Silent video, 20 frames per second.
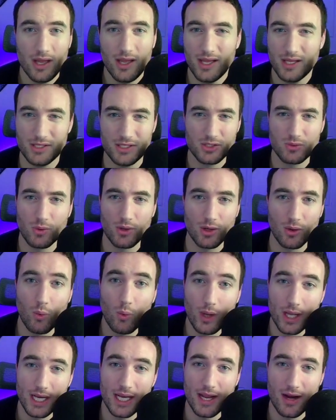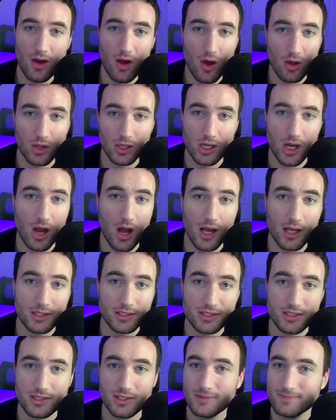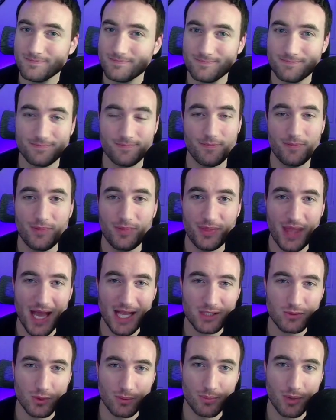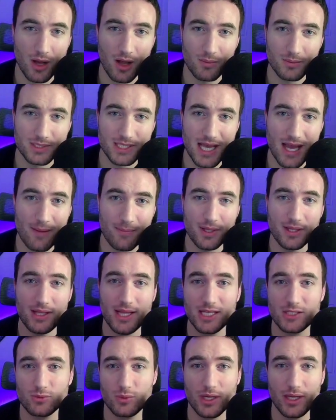and just want to win at all costs, that's where problems happen, that's where